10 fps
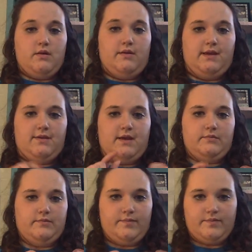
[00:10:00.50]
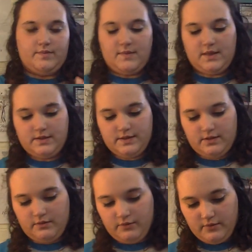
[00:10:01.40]
like that. So
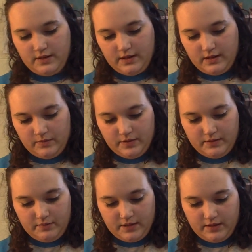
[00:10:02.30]
then I put my